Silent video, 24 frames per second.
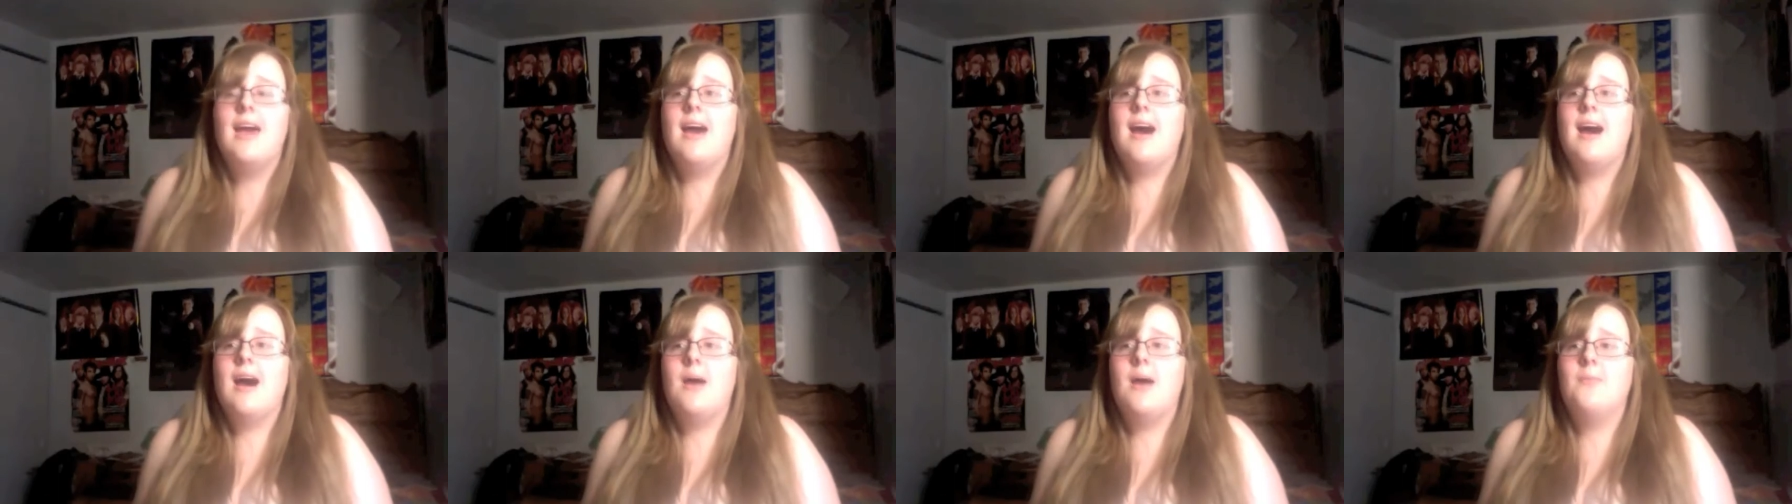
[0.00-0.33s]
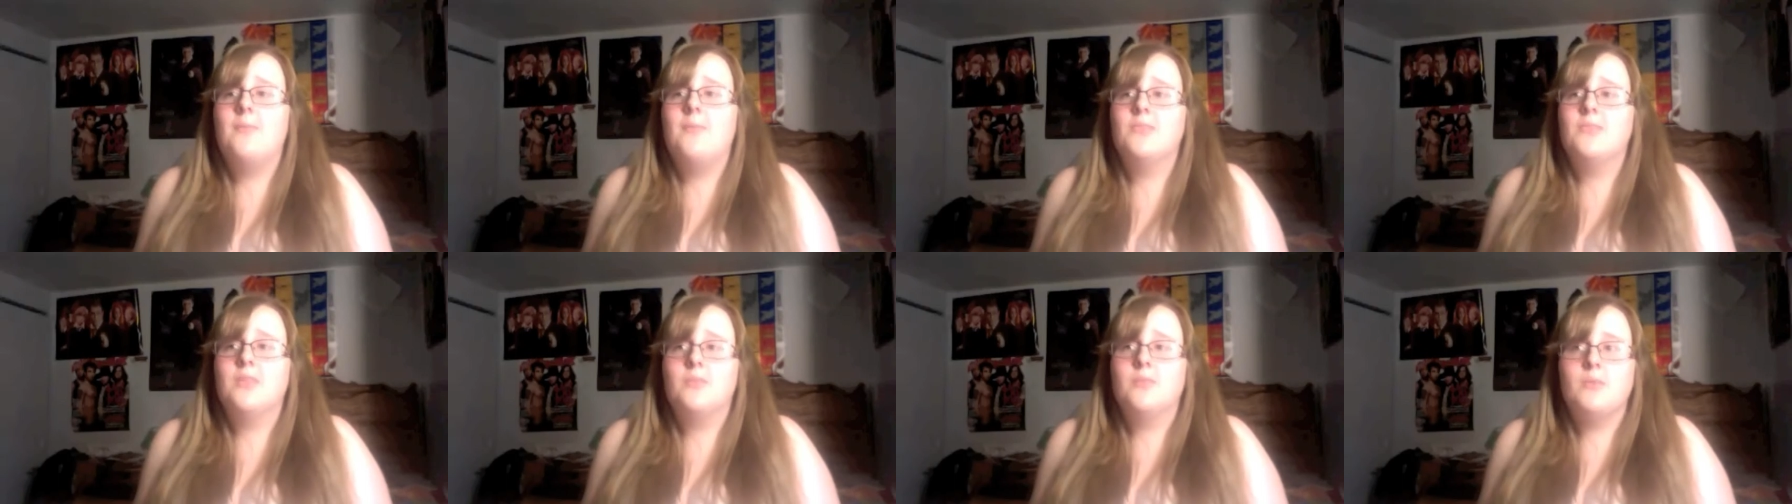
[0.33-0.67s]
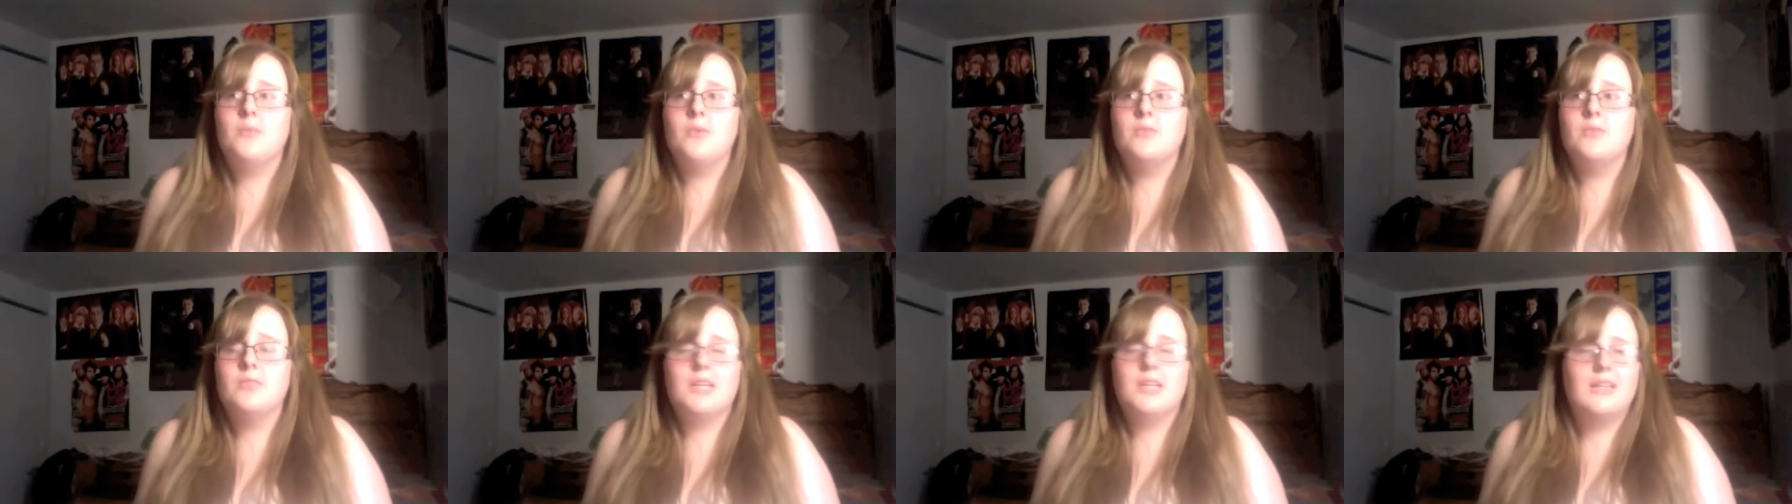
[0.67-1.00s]
The
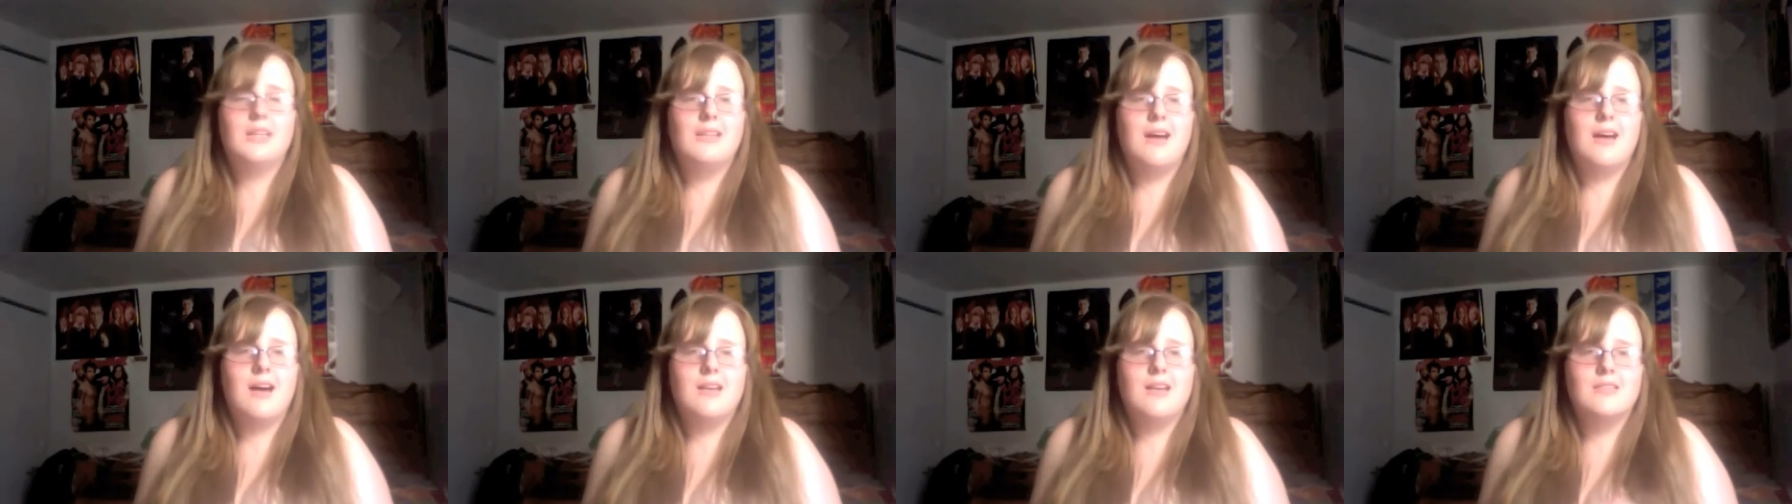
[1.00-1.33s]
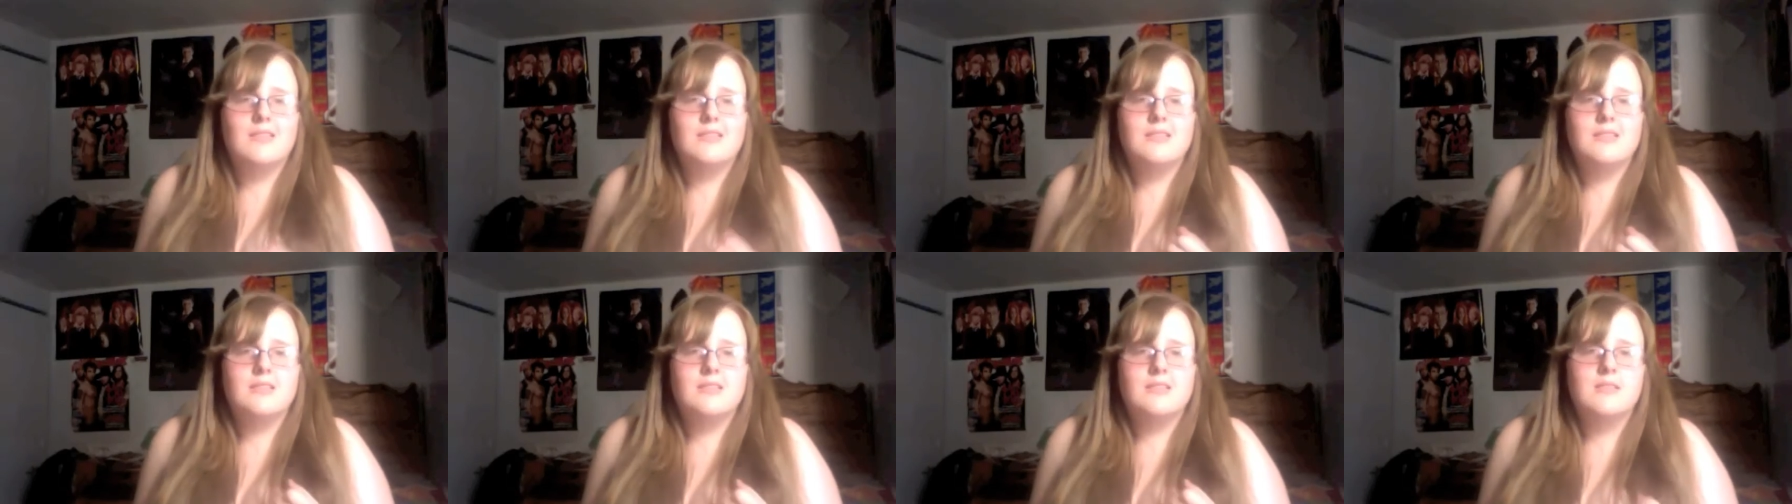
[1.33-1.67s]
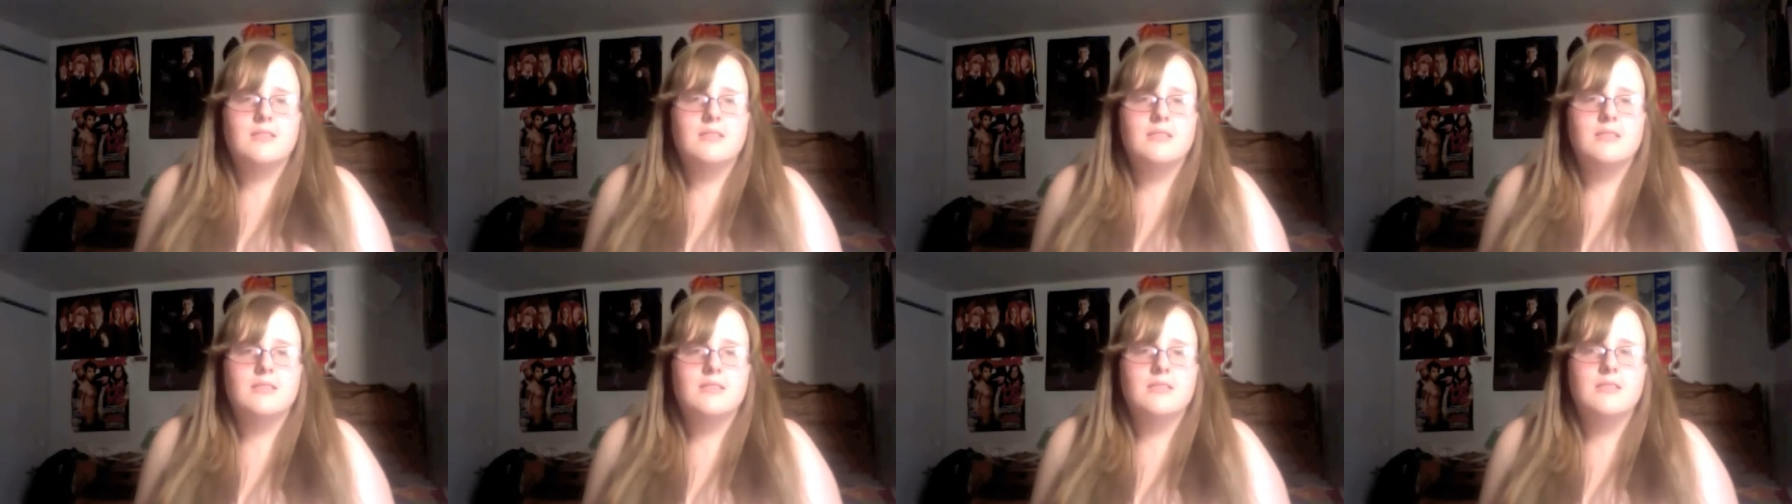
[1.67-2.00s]
most I lost
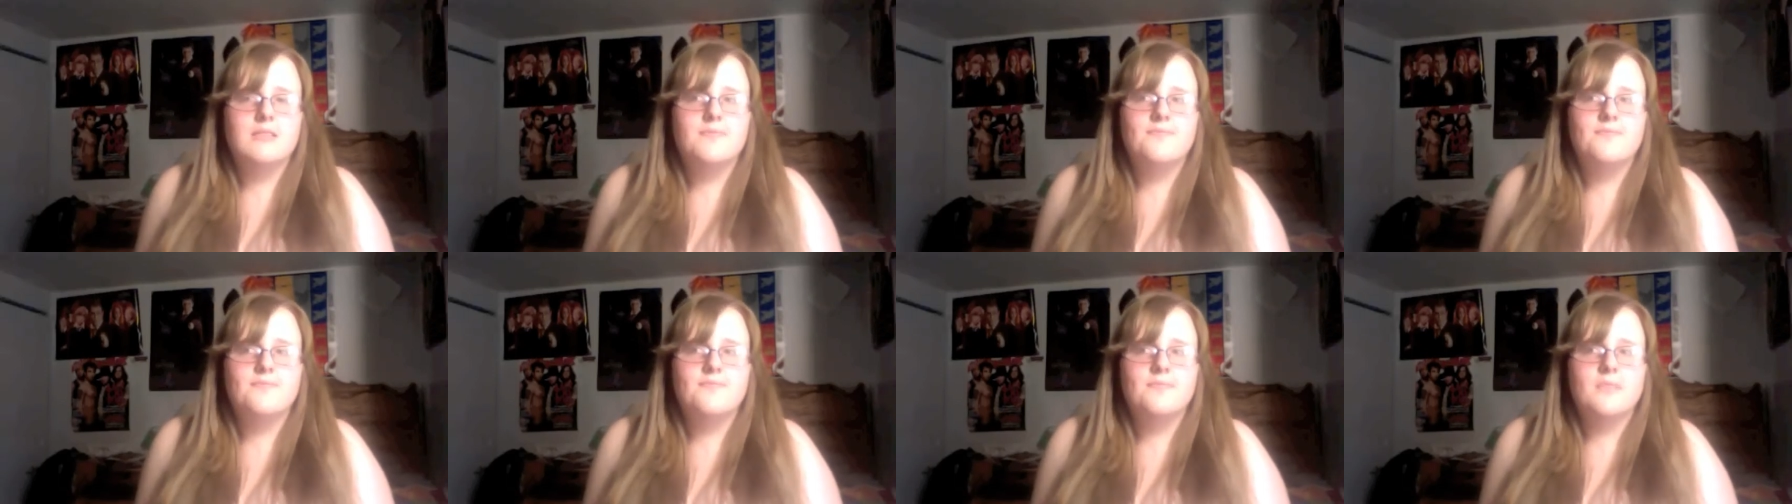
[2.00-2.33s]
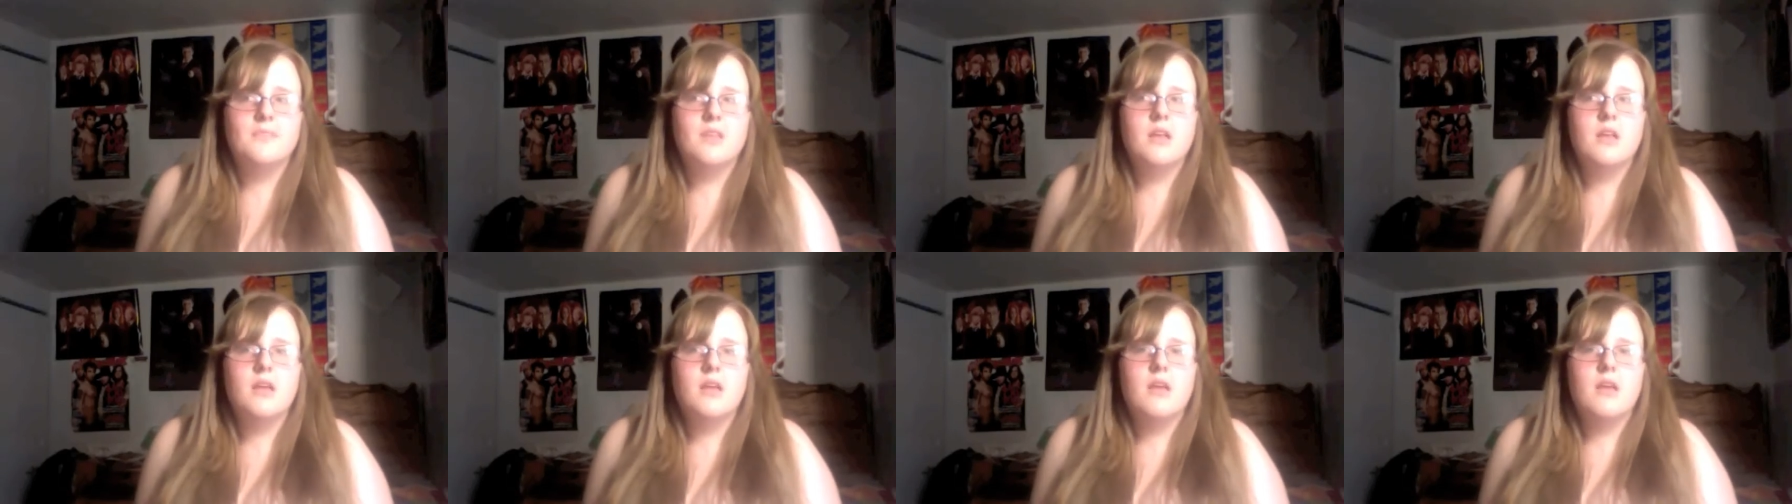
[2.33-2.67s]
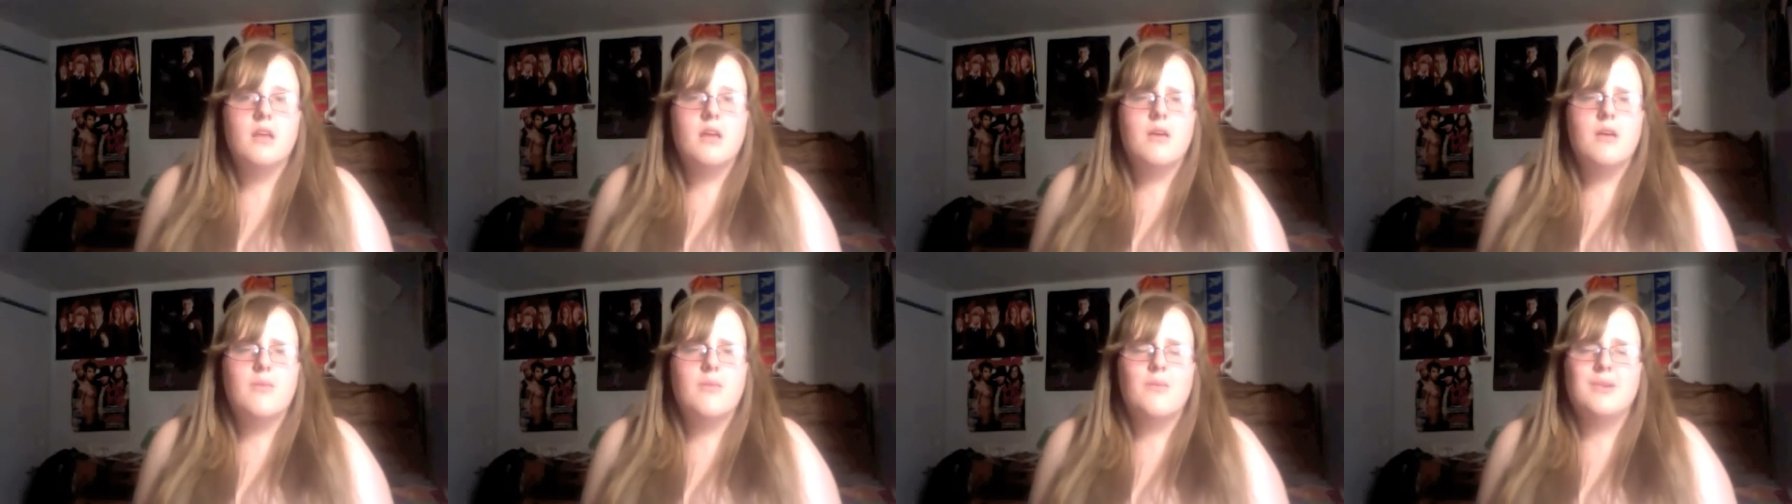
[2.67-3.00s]

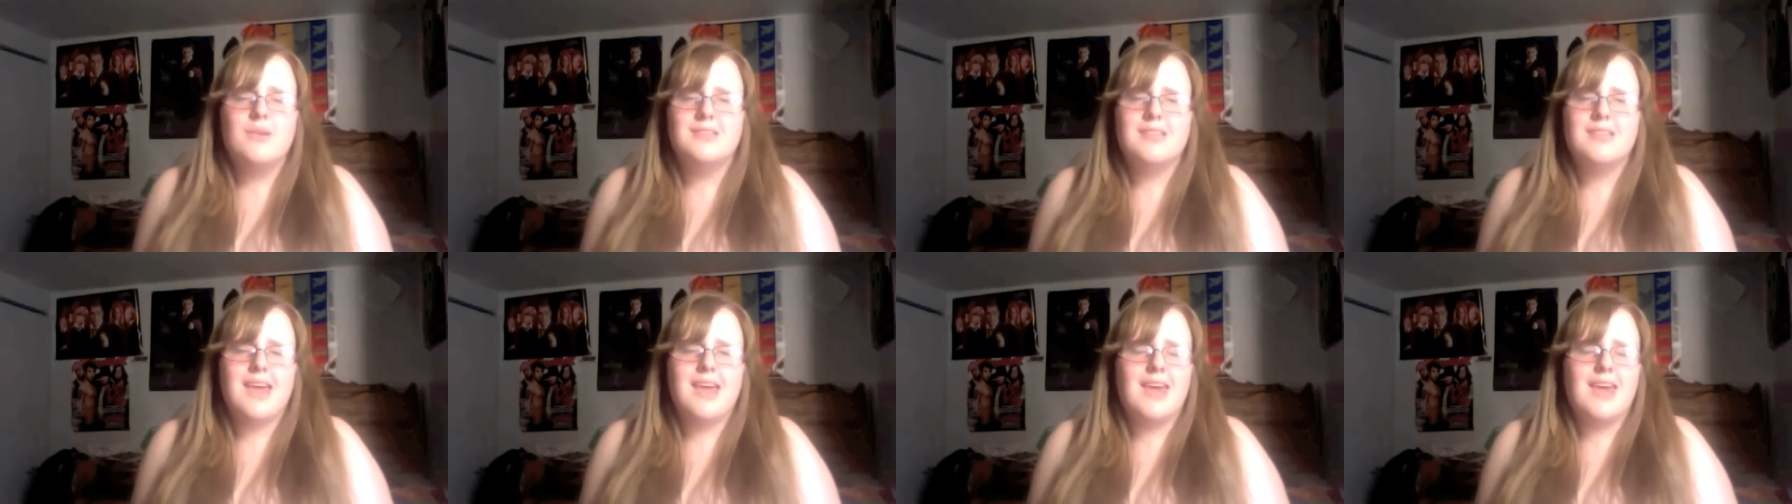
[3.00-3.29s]
was